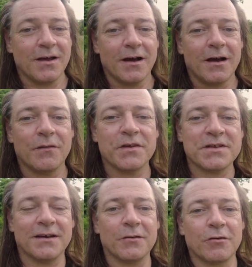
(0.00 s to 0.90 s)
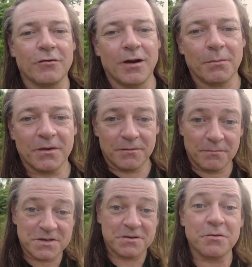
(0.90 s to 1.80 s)
half the town I grew up in
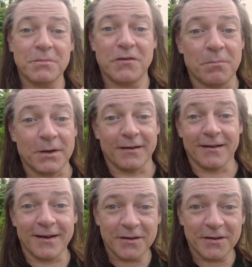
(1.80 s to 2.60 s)
mistook me for being gay,